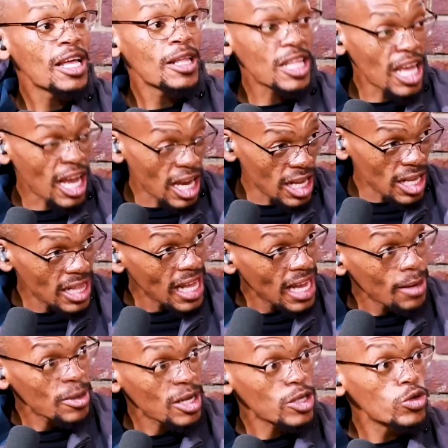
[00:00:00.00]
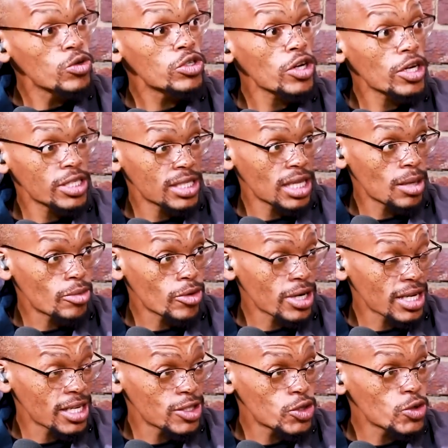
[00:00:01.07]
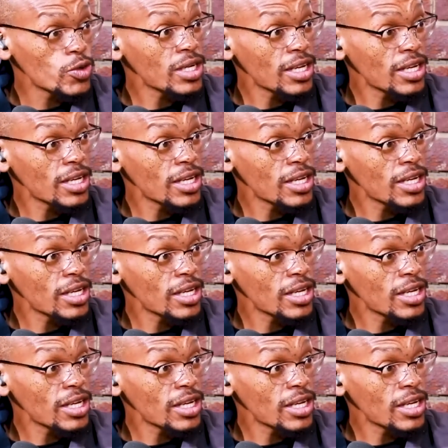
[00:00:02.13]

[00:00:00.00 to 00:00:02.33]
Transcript: There can be new charges that are brought against you.